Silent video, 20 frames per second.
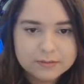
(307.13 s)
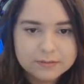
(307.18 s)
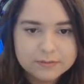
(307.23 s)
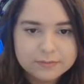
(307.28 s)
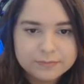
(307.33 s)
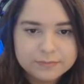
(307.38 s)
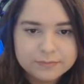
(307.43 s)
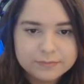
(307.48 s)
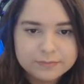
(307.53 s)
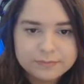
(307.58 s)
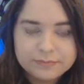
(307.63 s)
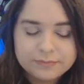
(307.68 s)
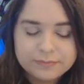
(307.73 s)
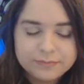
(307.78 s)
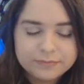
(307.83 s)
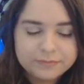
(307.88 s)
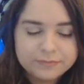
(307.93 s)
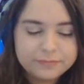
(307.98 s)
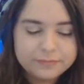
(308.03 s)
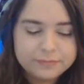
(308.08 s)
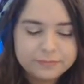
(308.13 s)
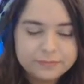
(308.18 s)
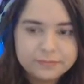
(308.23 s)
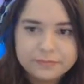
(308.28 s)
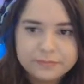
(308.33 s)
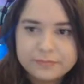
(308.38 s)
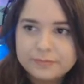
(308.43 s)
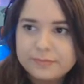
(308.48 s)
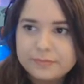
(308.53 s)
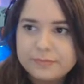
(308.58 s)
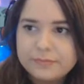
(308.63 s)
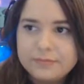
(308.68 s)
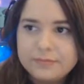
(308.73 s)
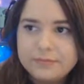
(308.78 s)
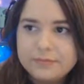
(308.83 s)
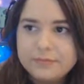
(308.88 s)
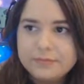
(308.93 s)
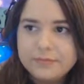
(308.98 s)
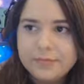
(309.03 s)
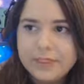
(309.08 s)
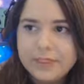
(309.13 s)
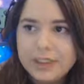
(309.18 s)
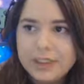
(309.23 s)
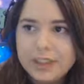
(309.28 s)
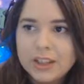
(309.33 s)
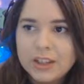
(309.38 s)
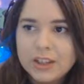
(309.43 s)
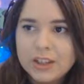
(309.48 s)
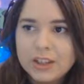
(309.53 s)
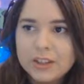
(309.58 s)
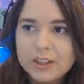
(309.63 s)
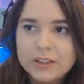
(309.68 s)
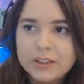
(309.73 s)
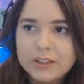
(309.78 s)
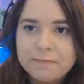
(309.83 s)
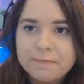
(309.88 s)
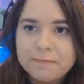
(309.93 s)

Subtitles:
No one is speaking in this clip.